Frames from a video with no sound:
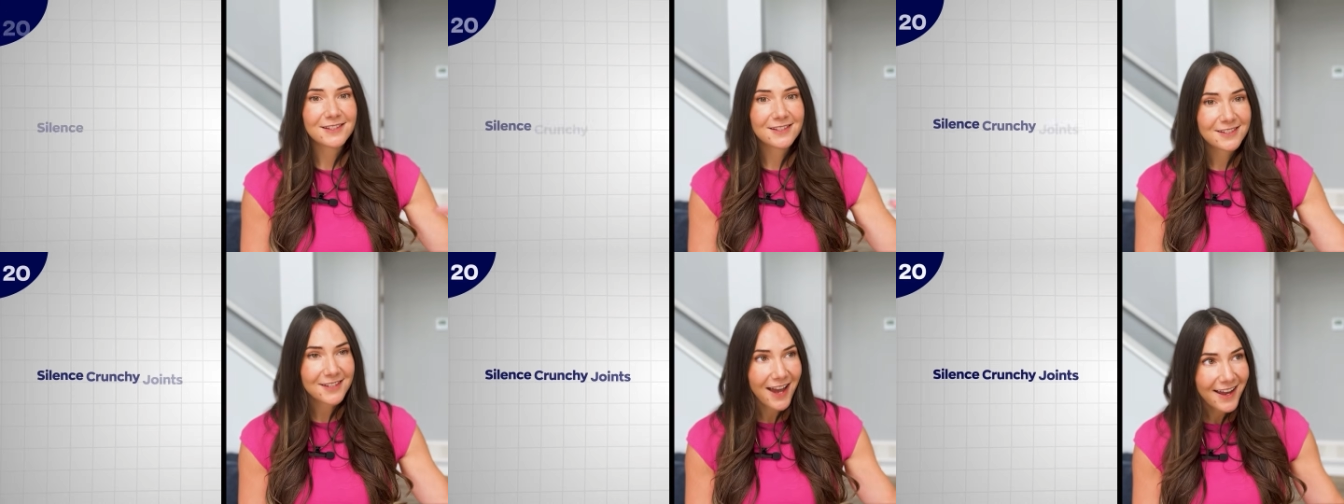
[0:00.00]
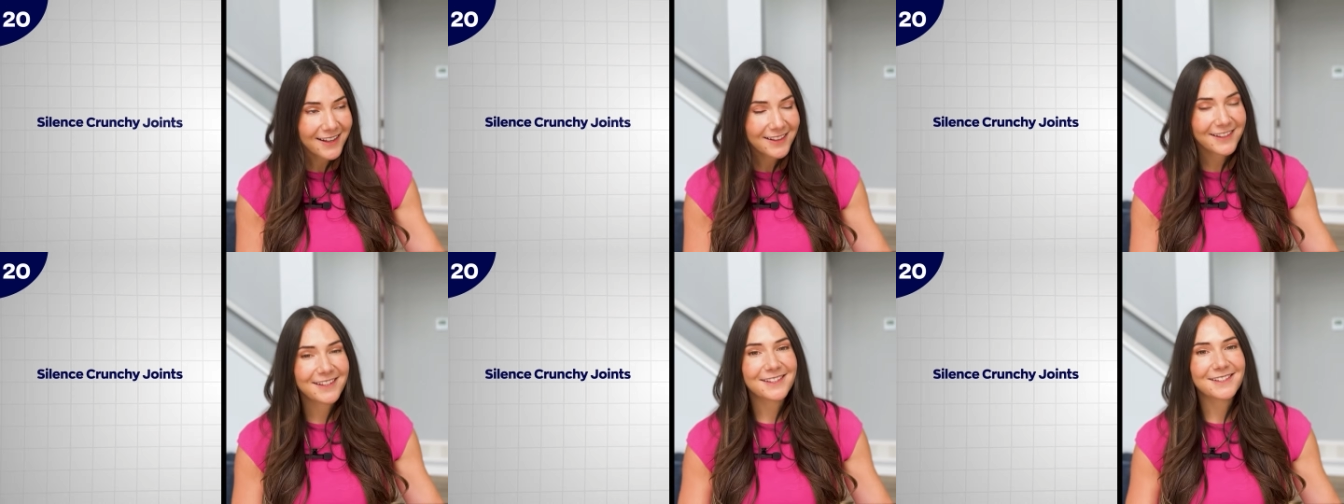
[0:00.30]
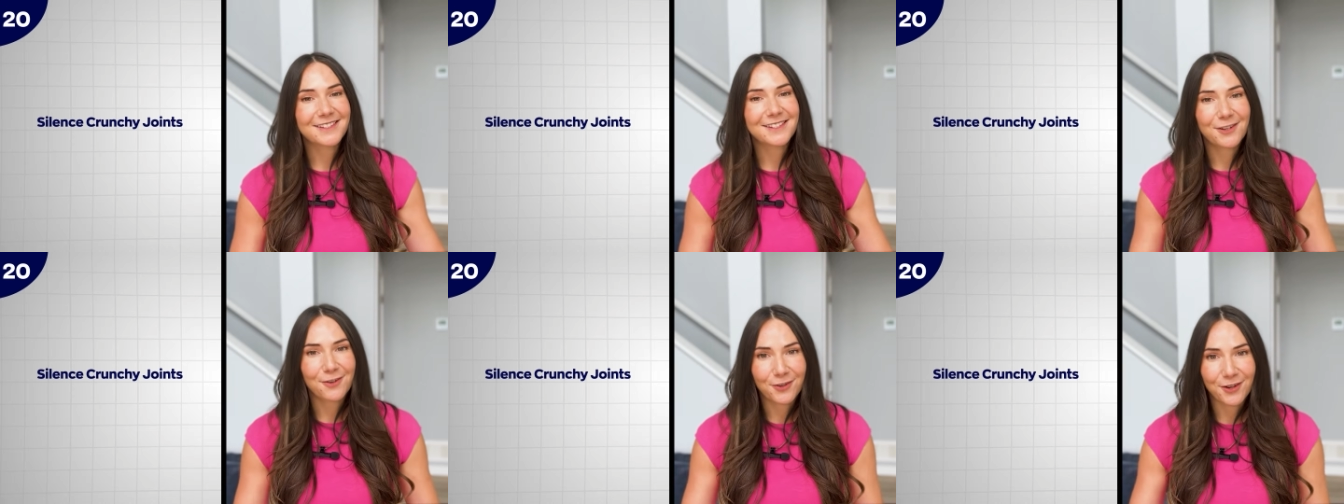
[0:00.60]

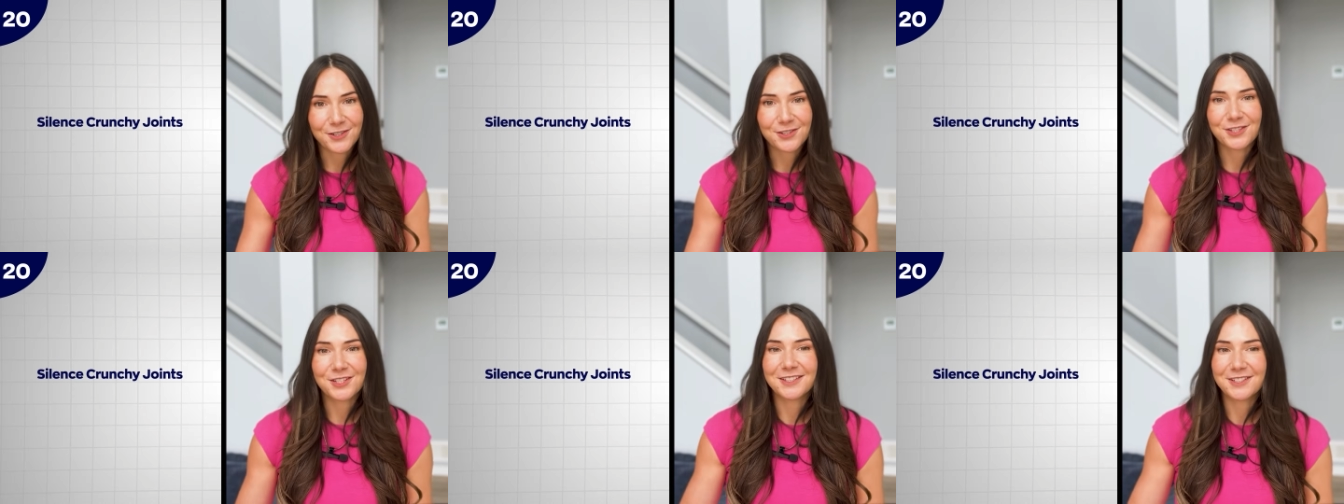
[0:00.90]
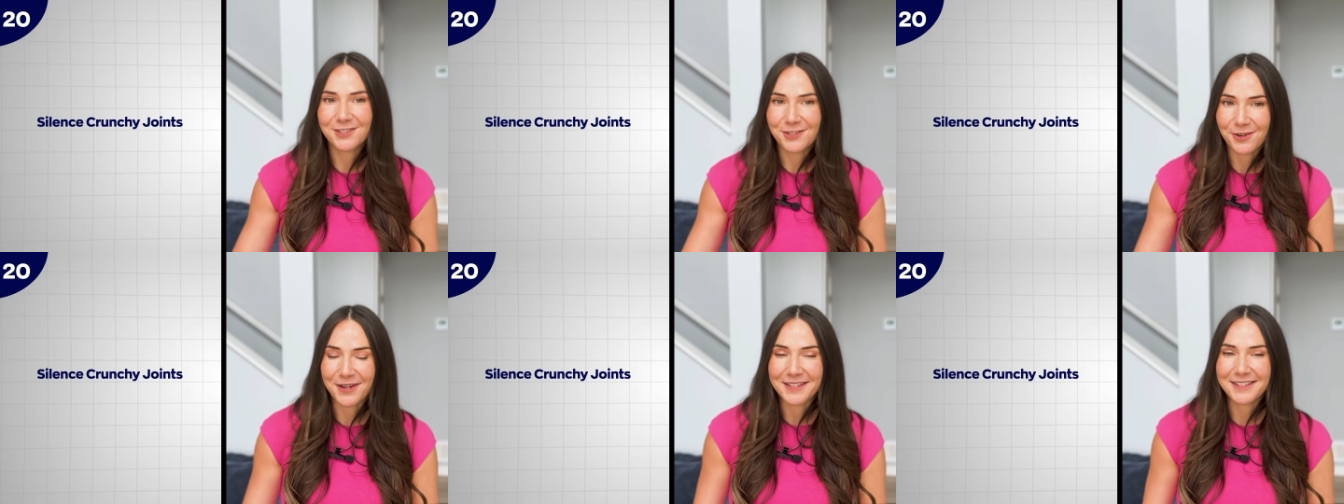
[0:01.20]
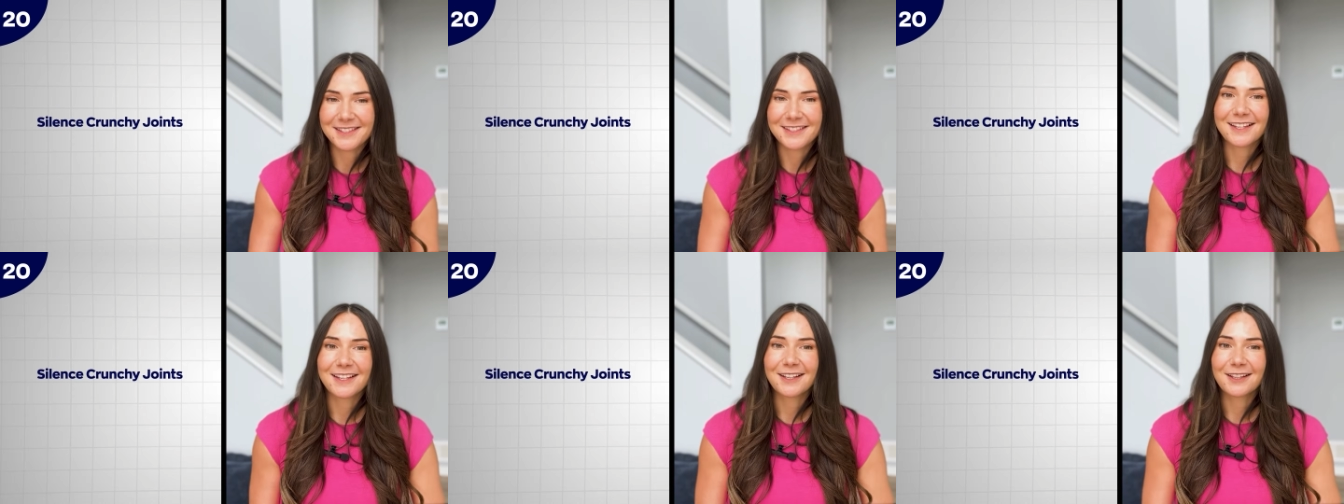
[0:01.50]
Silence crunchy
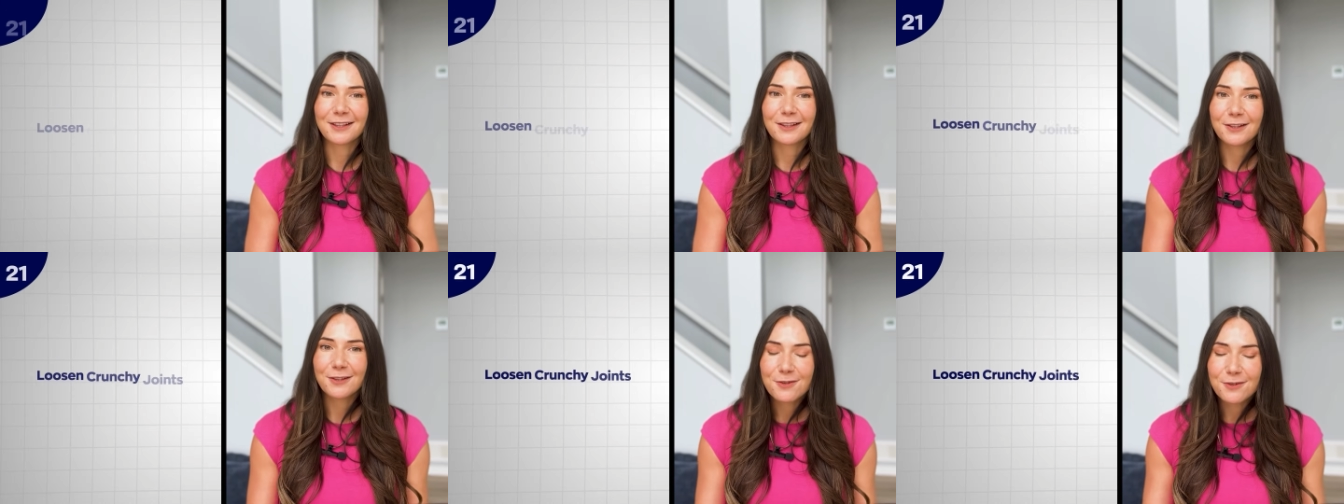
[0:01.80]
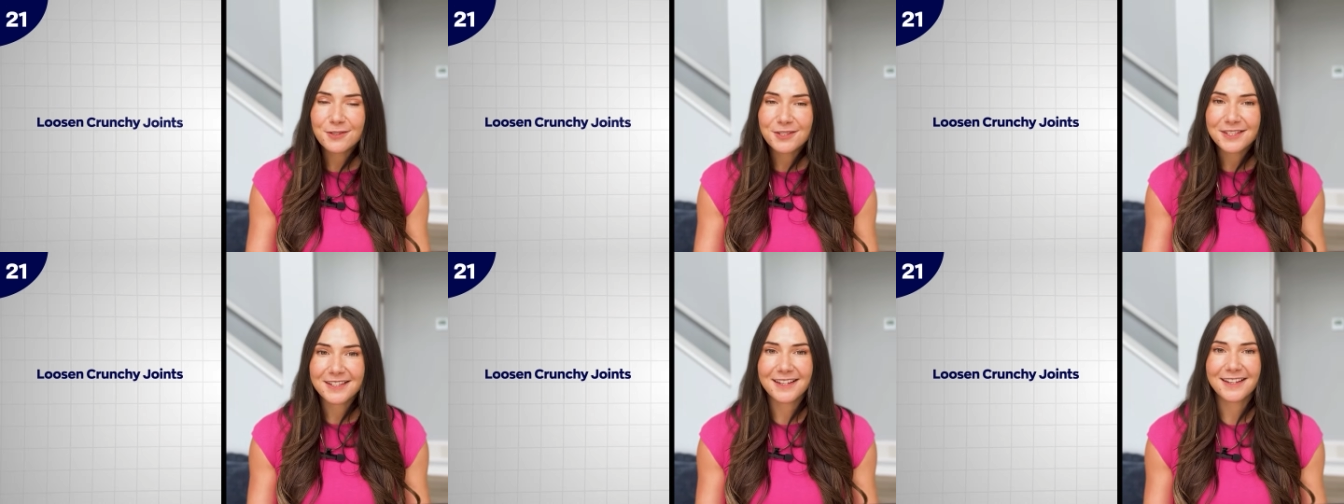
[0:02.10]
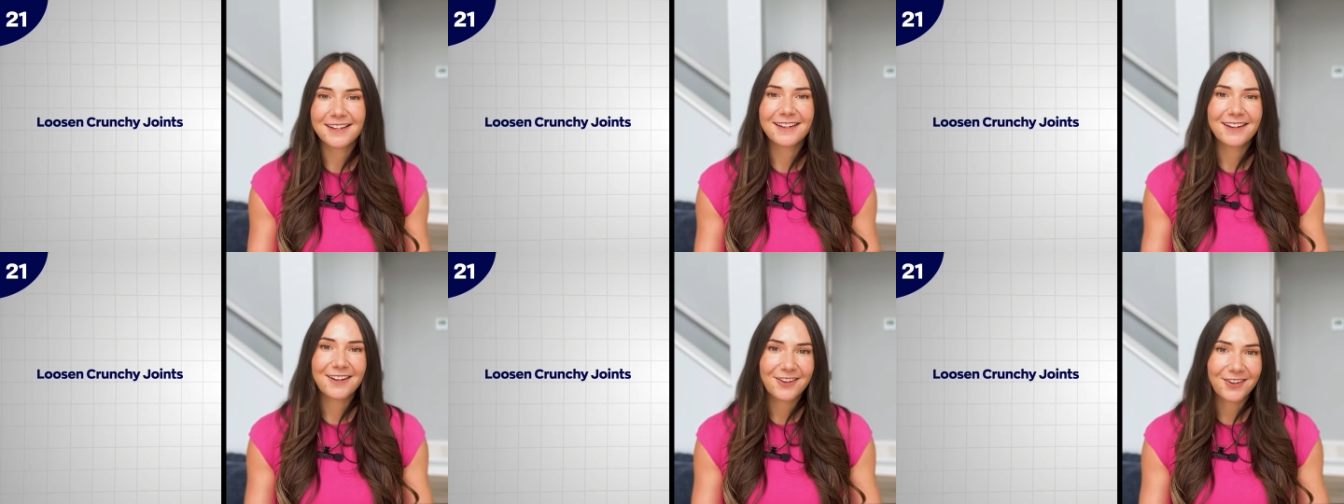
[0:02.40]
joints.
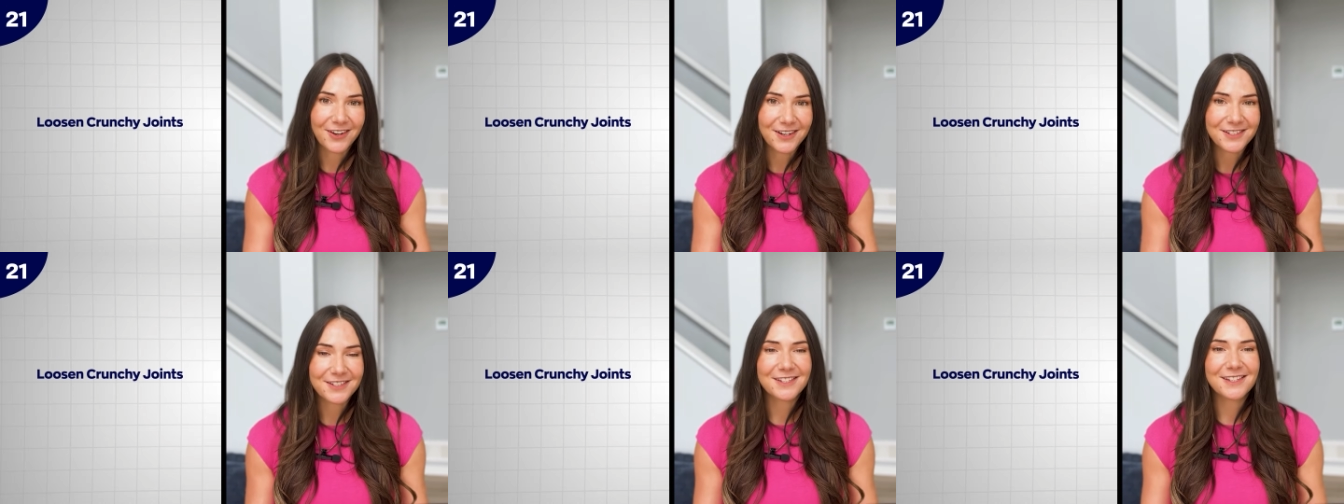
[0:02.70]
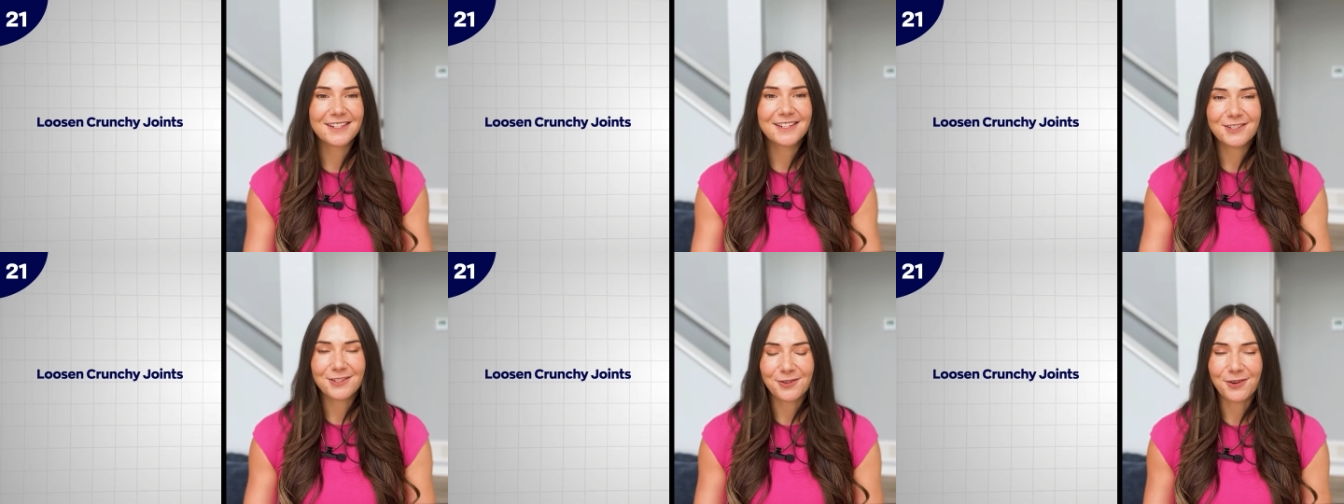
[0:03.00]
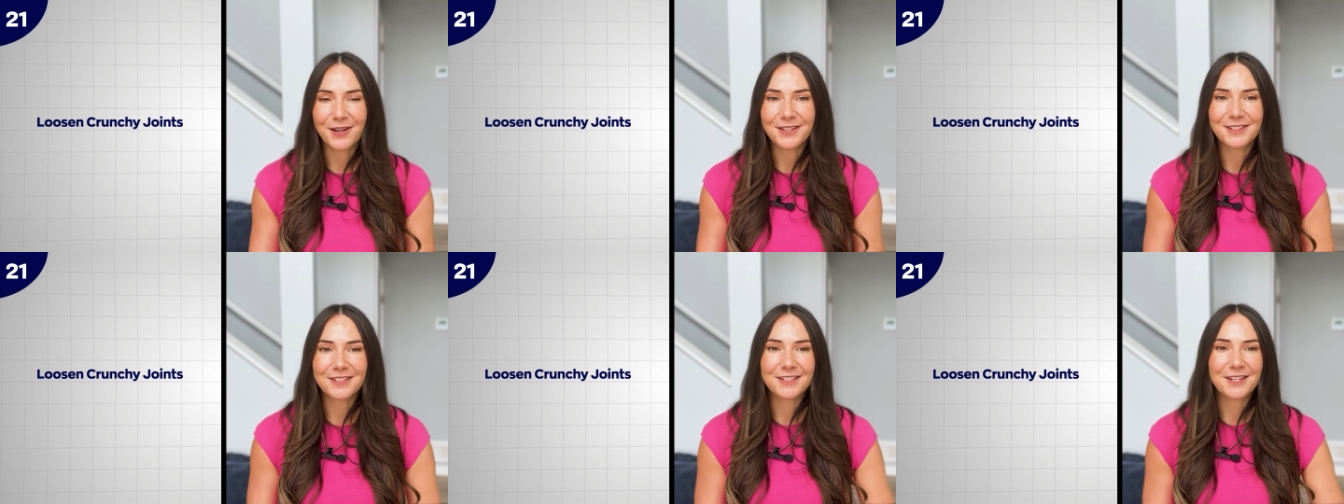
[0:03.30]
Loosen crunchy
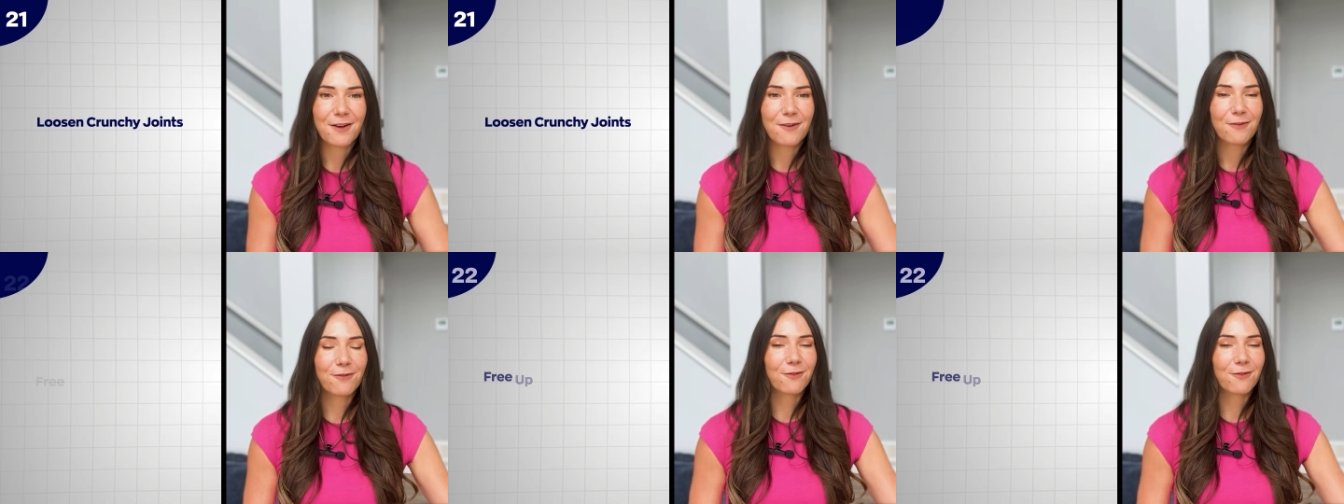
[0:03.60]
joints.